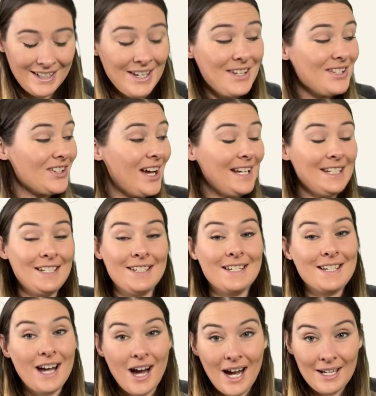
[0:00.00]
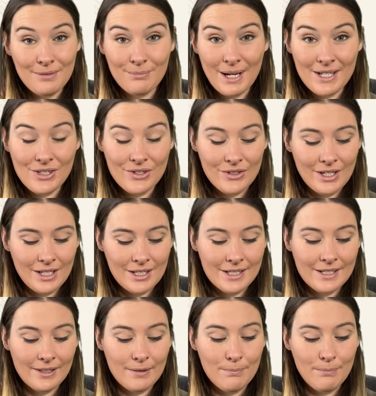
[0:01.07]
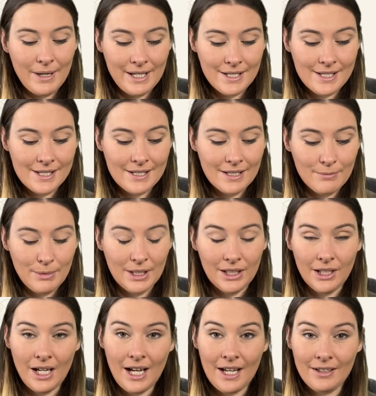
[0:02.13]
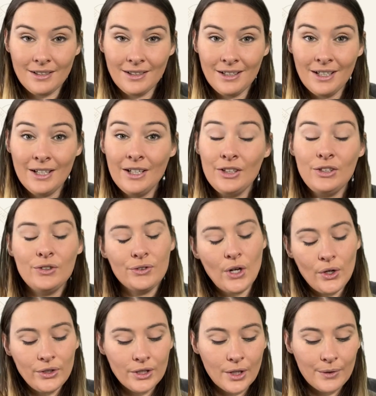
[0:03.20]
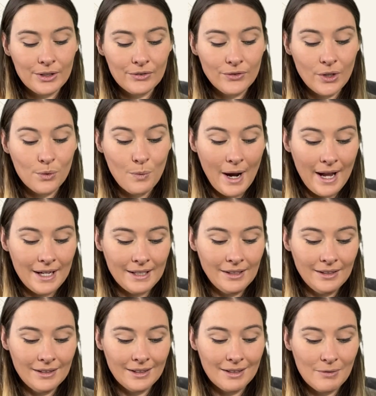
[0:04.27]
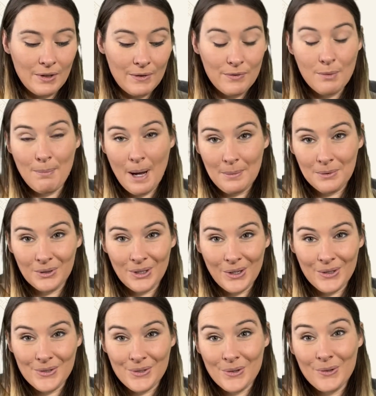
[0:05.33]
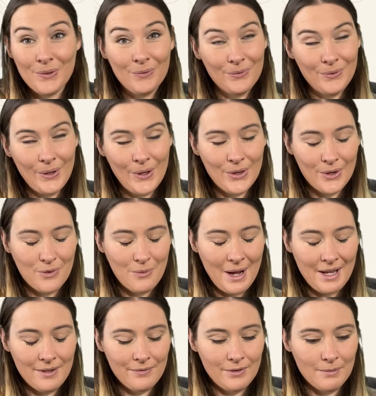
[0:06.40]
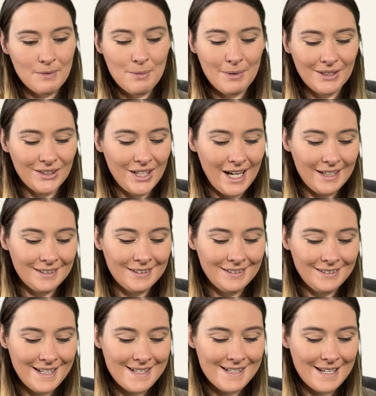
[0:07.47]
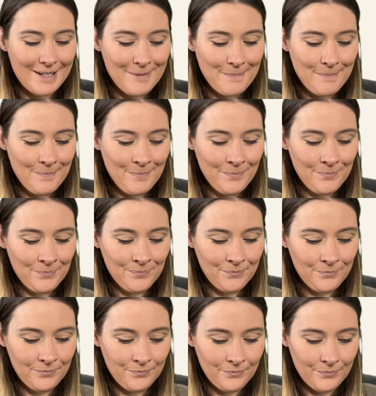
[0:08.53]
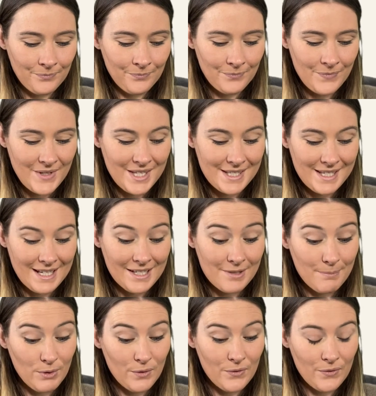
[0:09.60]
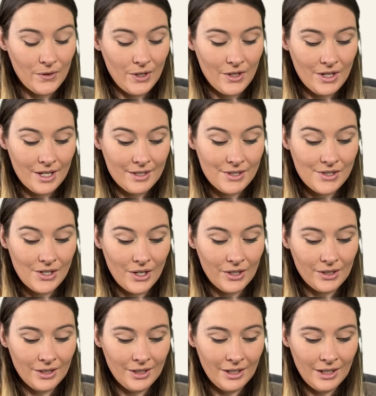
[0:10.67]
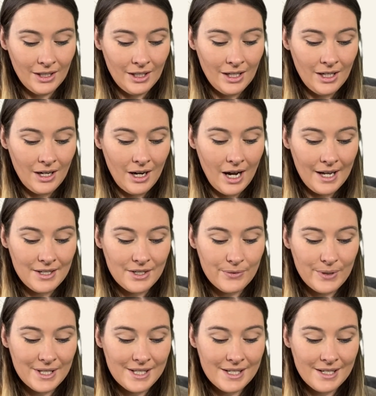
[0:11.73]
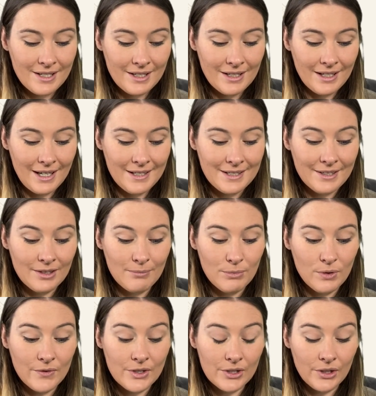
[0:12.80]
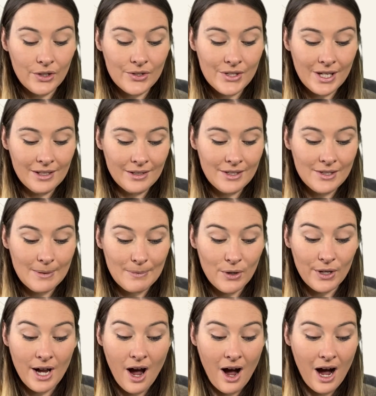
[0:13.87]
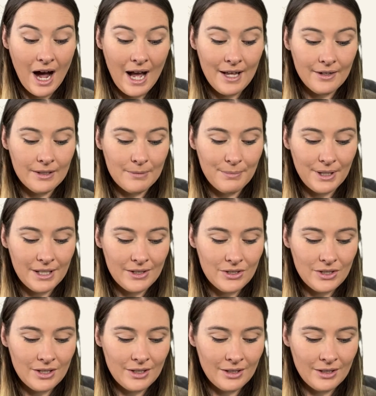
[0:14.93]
So I need to tighten my string till it meets the middle line. You'll know you're going the wrong way if the bubble goes further away from the middle line. Let's see. See, it's moved further. So I twist until it moves closer. So I'm going higher in pitch.